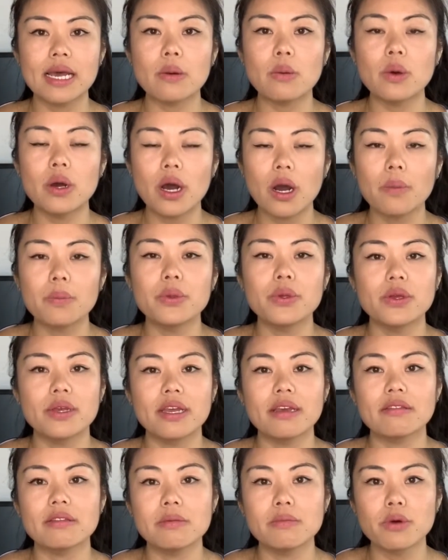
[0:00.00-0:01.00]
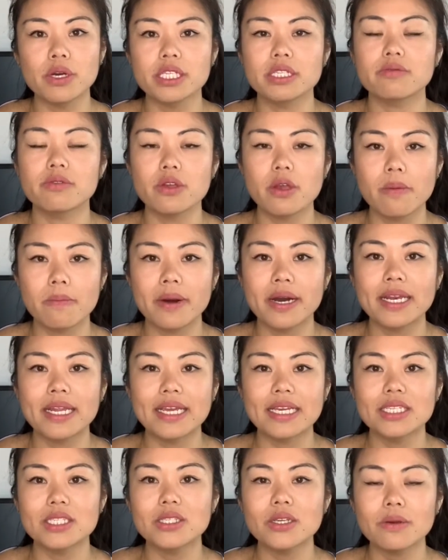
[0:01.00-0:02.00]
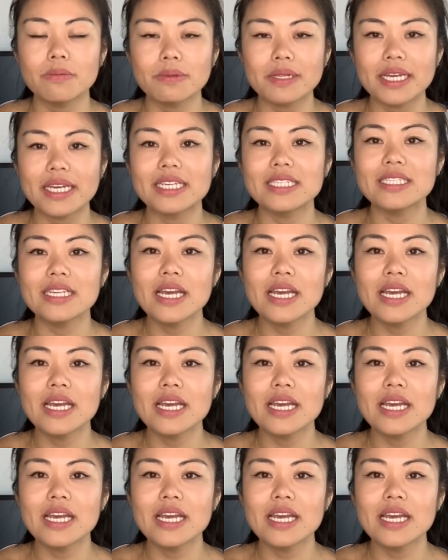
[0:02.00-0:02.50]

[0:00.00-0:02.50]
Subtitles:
will help you get the most for your money. So please